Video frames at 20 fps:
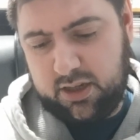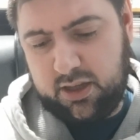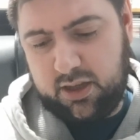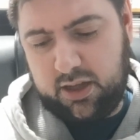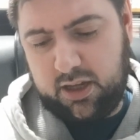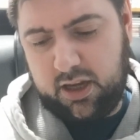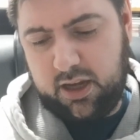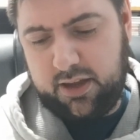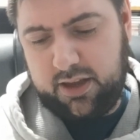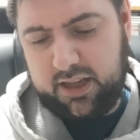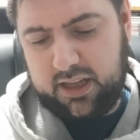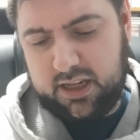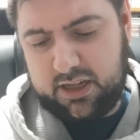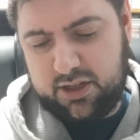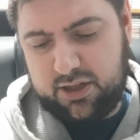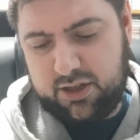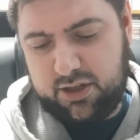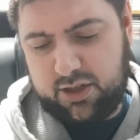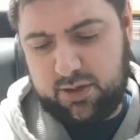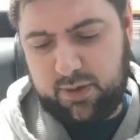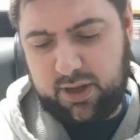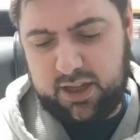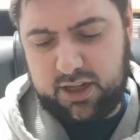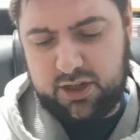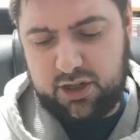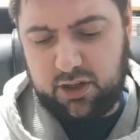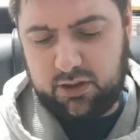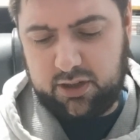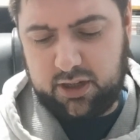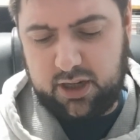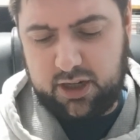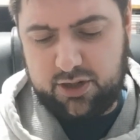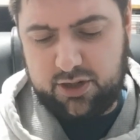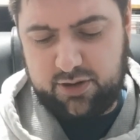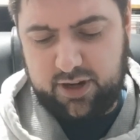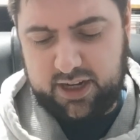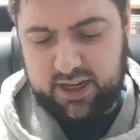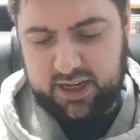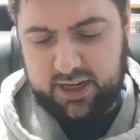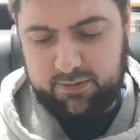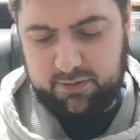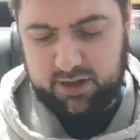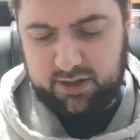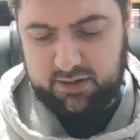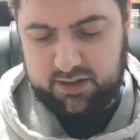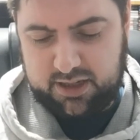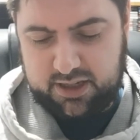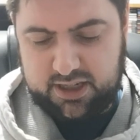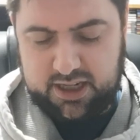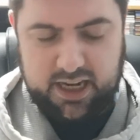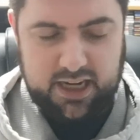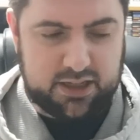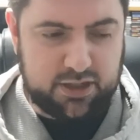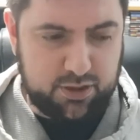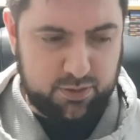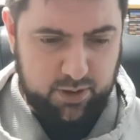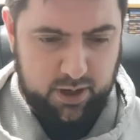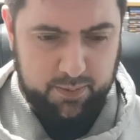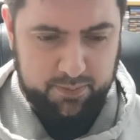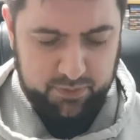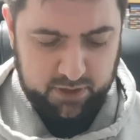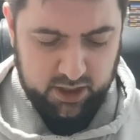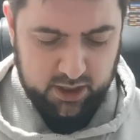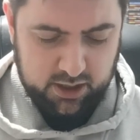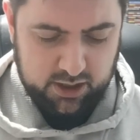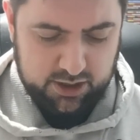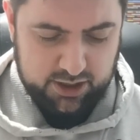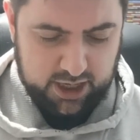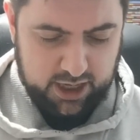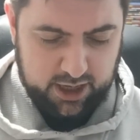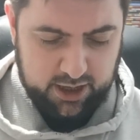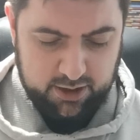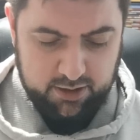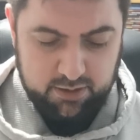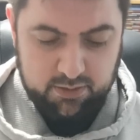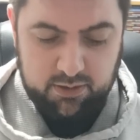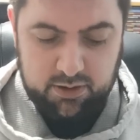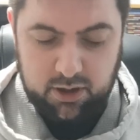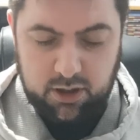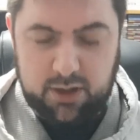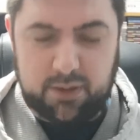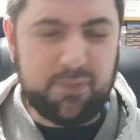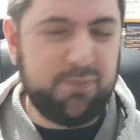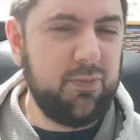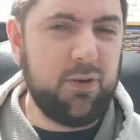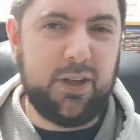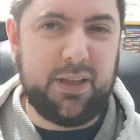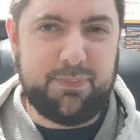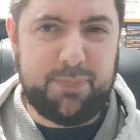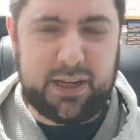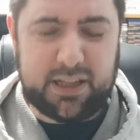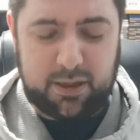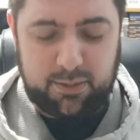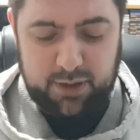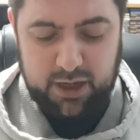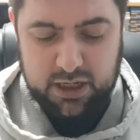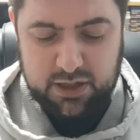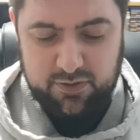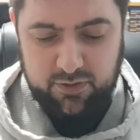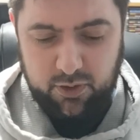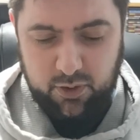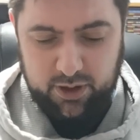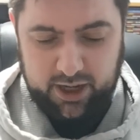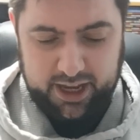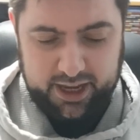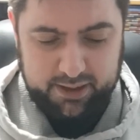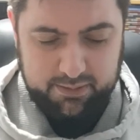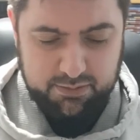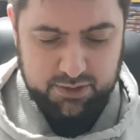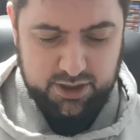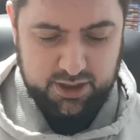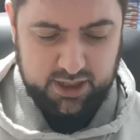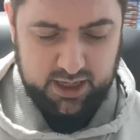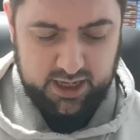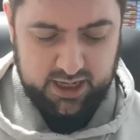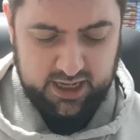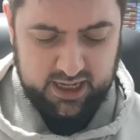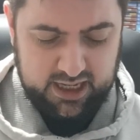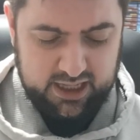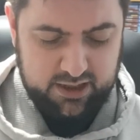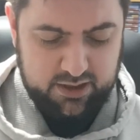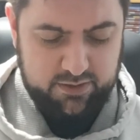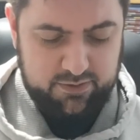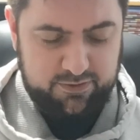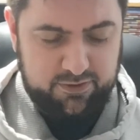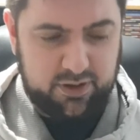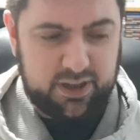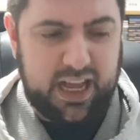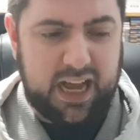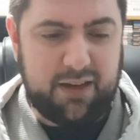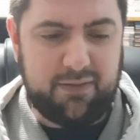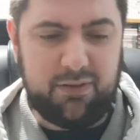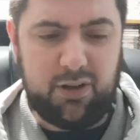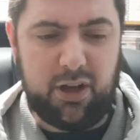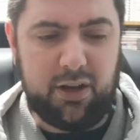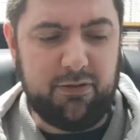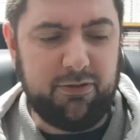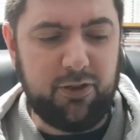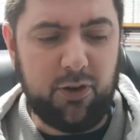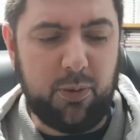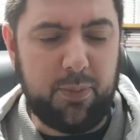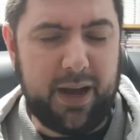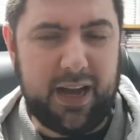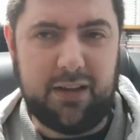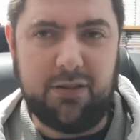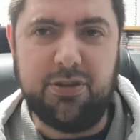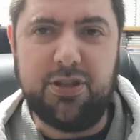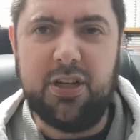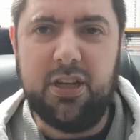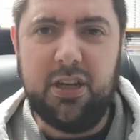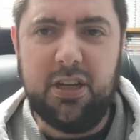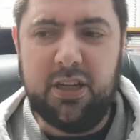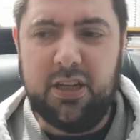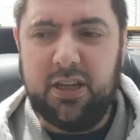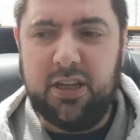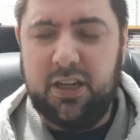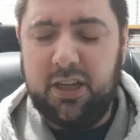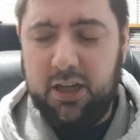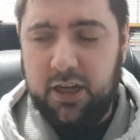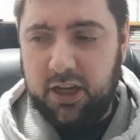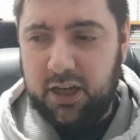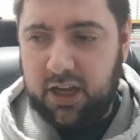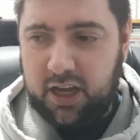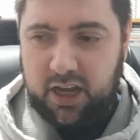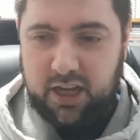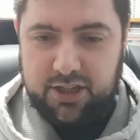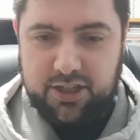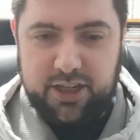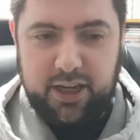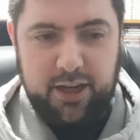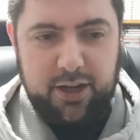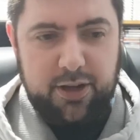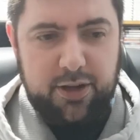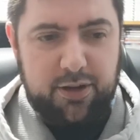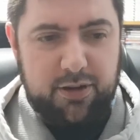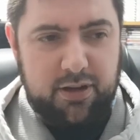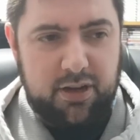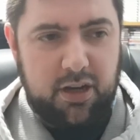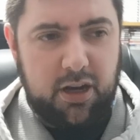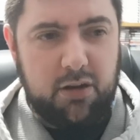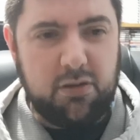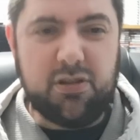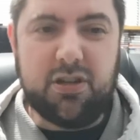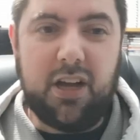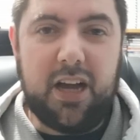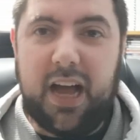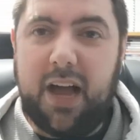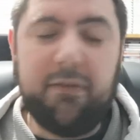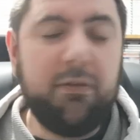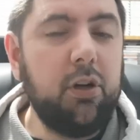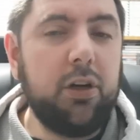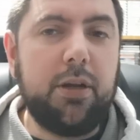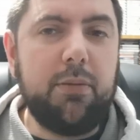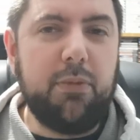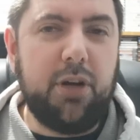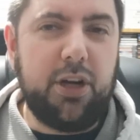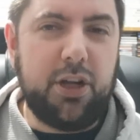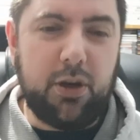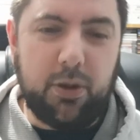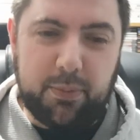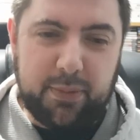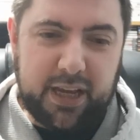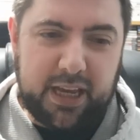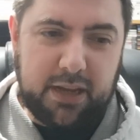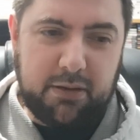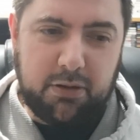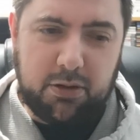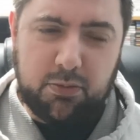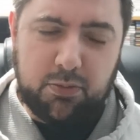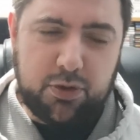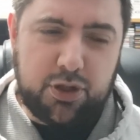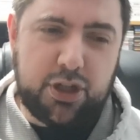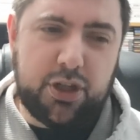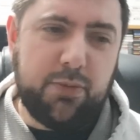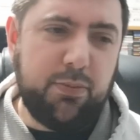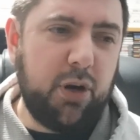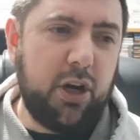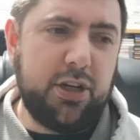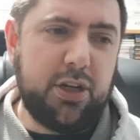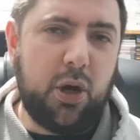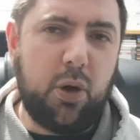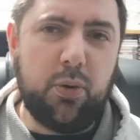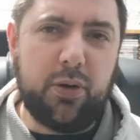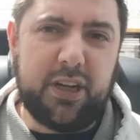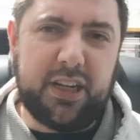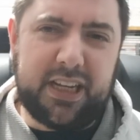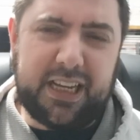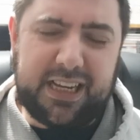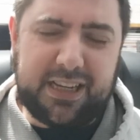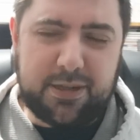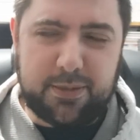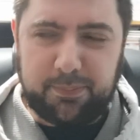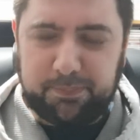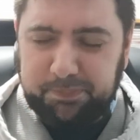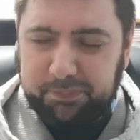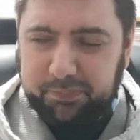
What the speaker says: No, I think that's just some other junk that I traded in when I went to CX as well. So I picked up those 4 games, and for that, like £4. So I was like, I haven't got any money on me. Would you mind holding these?